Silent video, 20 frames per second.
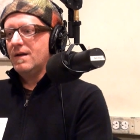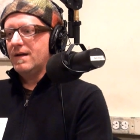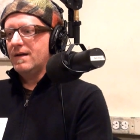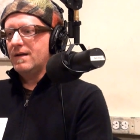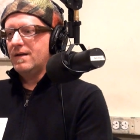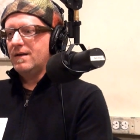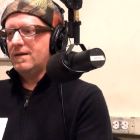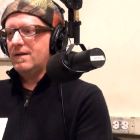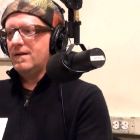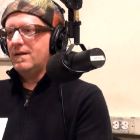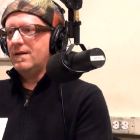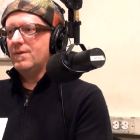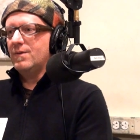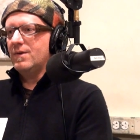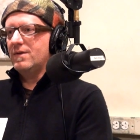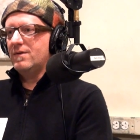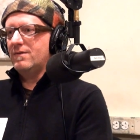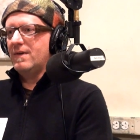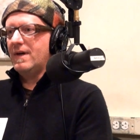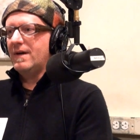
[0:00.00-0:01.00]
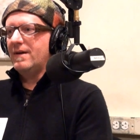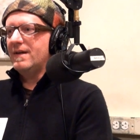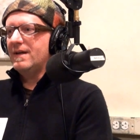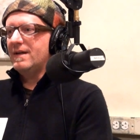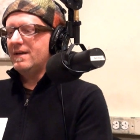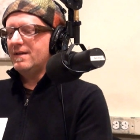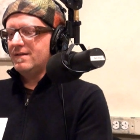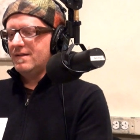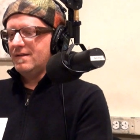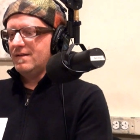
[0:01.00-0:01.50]
And it, it was very
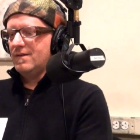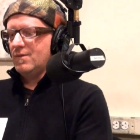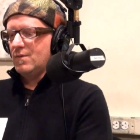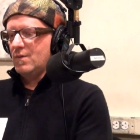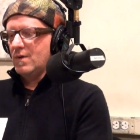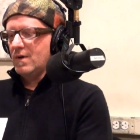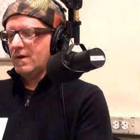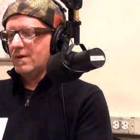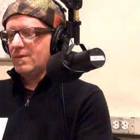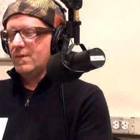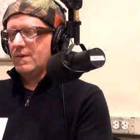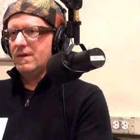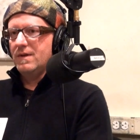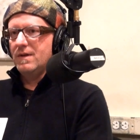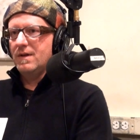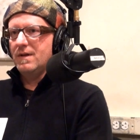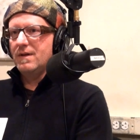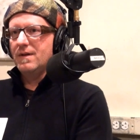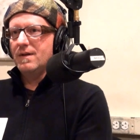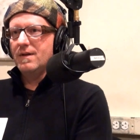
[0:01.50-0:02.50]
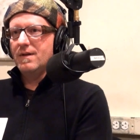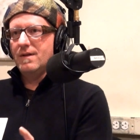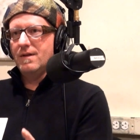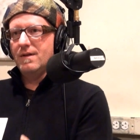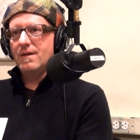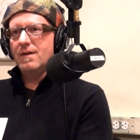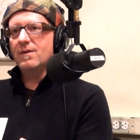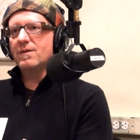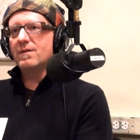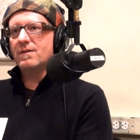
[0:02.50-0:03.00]
easy to work within
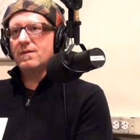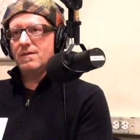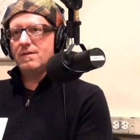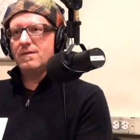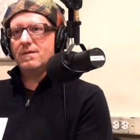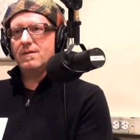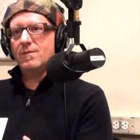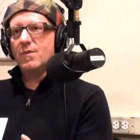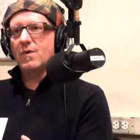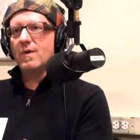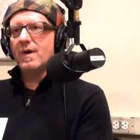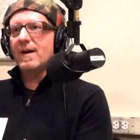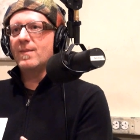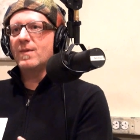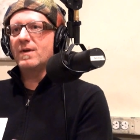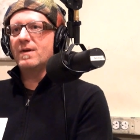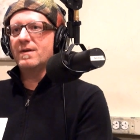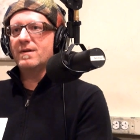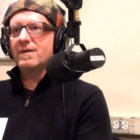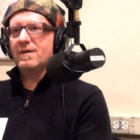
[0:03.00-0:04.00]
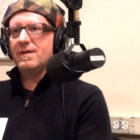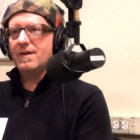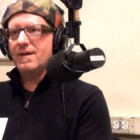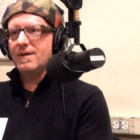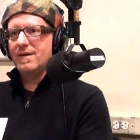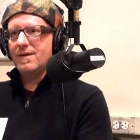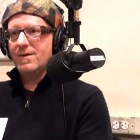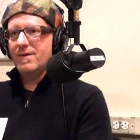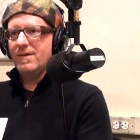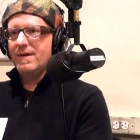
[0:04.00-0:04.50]
those parameters
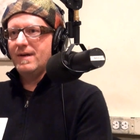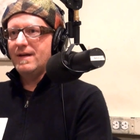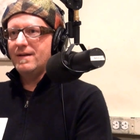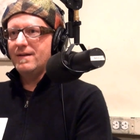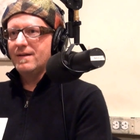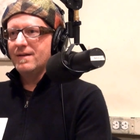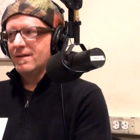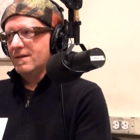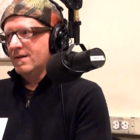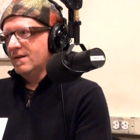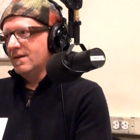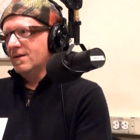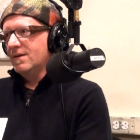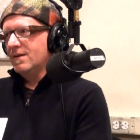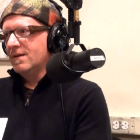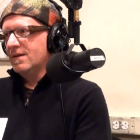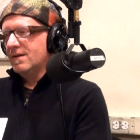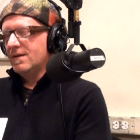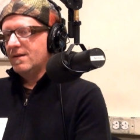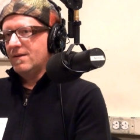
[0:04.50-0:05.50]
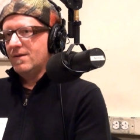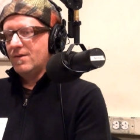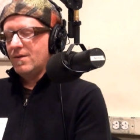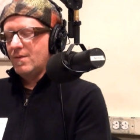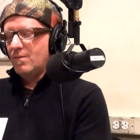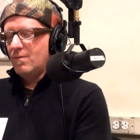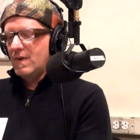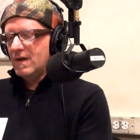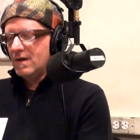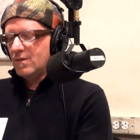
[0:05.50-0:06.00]
and create, you
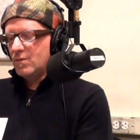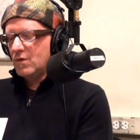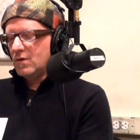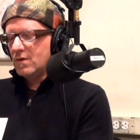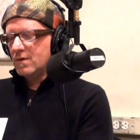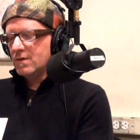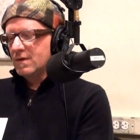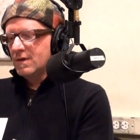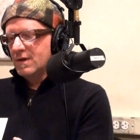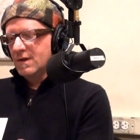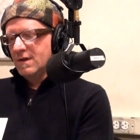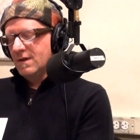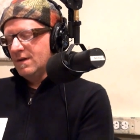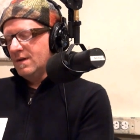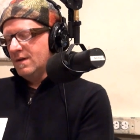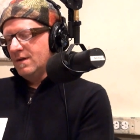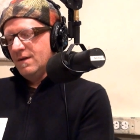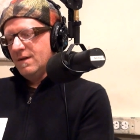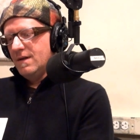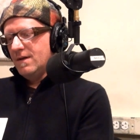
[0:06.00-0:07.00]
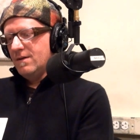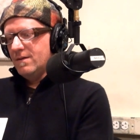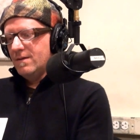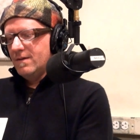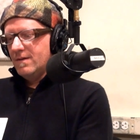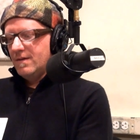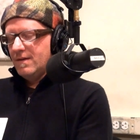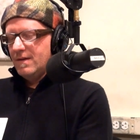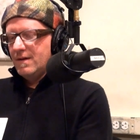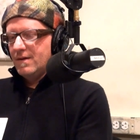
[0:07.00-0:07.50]
know, a minimal
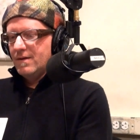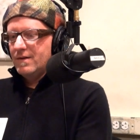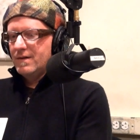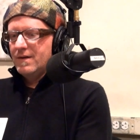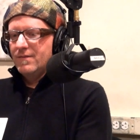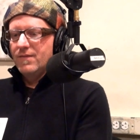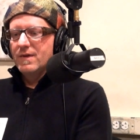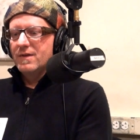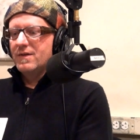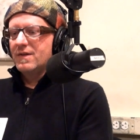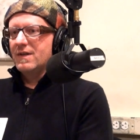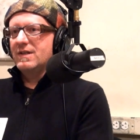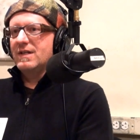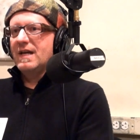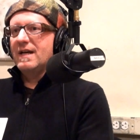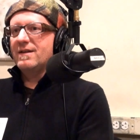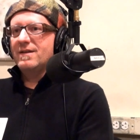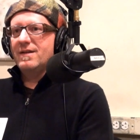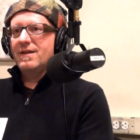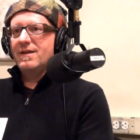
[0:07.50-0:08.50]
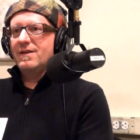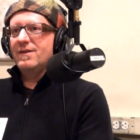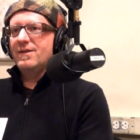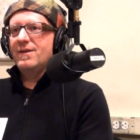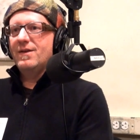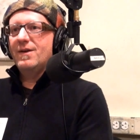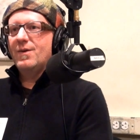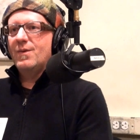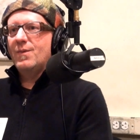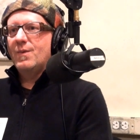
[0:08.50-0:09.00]
there there are different
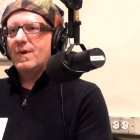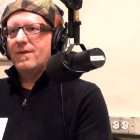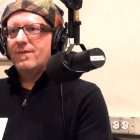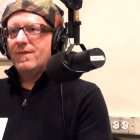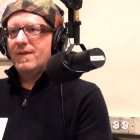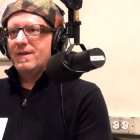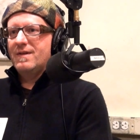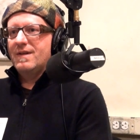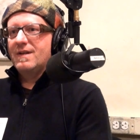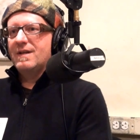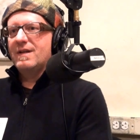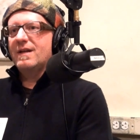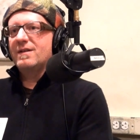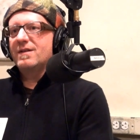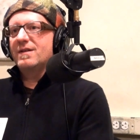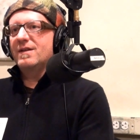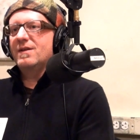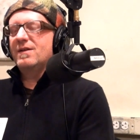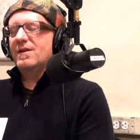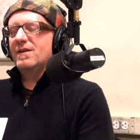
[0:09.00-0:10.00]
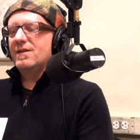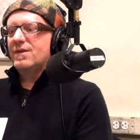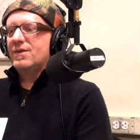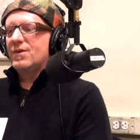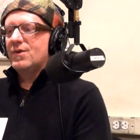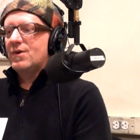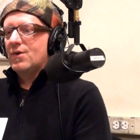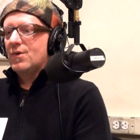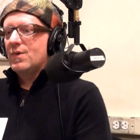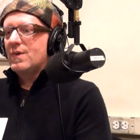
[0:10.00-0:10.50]
suggestions. You know, one of the suggestions is
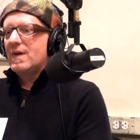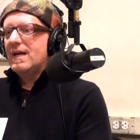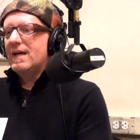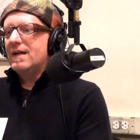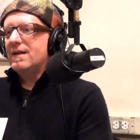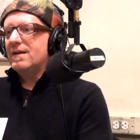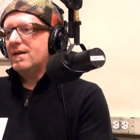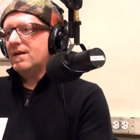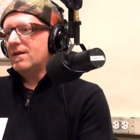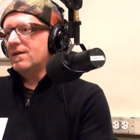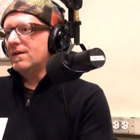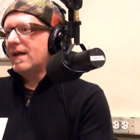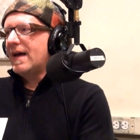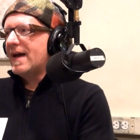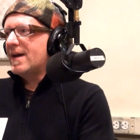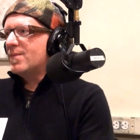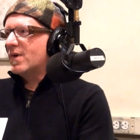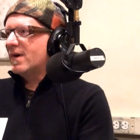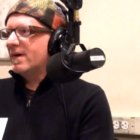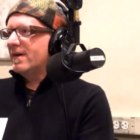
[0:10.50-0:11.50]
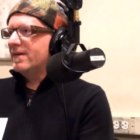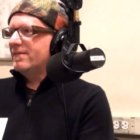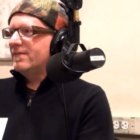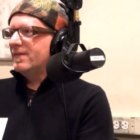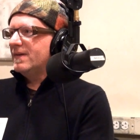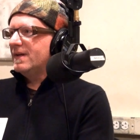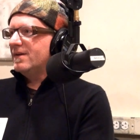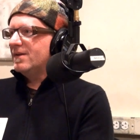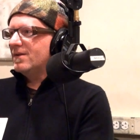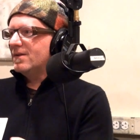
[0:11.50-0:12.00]
to create a library
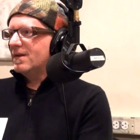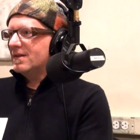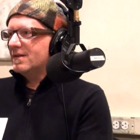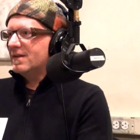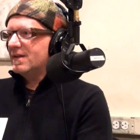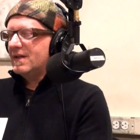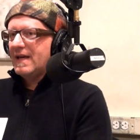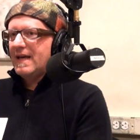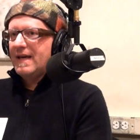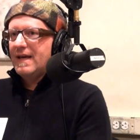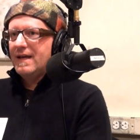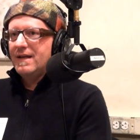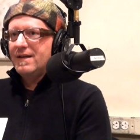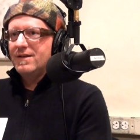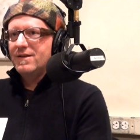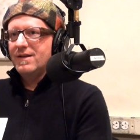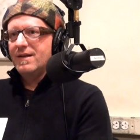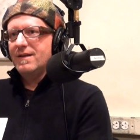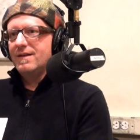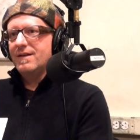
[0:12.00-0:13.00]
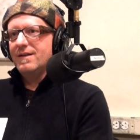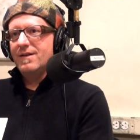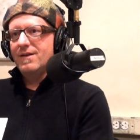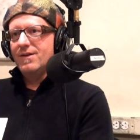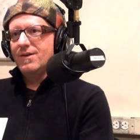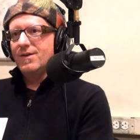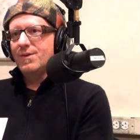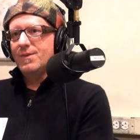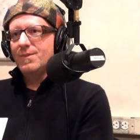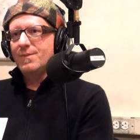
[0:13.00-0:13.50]
feel on stage and
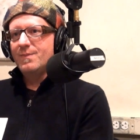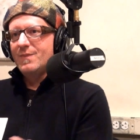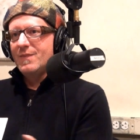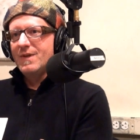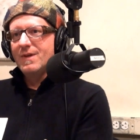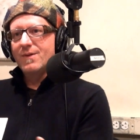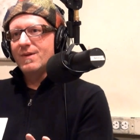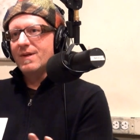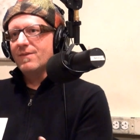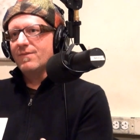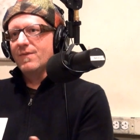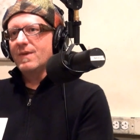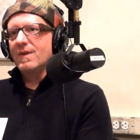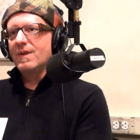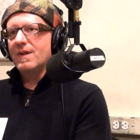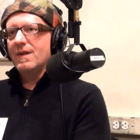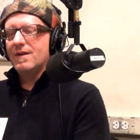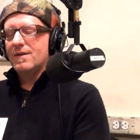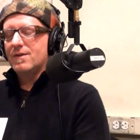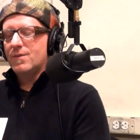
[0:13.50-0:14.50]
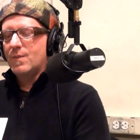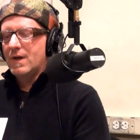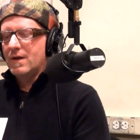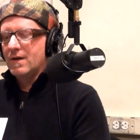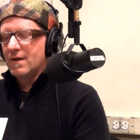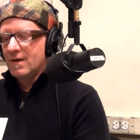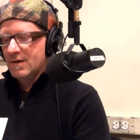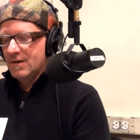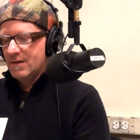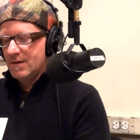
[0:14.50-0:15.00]
to do, you know, different things,
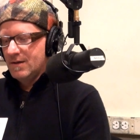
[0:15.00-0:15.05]
but